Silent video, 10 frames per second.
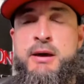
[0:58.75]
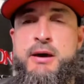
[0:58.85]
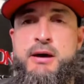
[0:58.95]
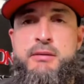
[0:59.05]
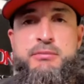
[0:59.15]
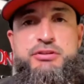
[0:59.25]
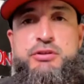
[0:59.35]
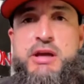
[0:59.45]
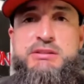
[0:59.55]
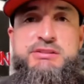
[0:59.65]
But you
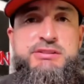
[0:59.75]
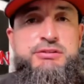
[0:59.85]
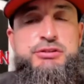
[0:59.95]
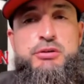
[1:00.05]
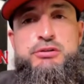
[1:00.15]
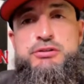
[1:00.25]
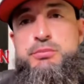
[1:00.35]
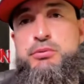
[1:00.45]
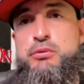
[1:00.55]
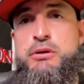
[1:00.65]
guys can still show your
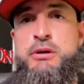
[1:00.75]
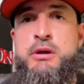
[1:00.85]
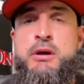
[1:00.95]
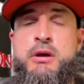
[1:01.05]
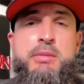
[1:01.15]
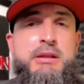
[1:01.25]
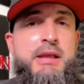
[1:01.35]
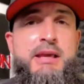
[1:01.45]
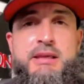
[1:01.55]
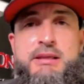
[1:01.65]
support by
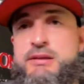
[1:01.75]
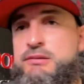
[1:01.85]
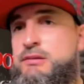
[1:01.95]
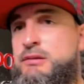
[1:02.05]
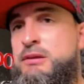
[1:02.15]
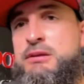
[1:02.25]
liking this,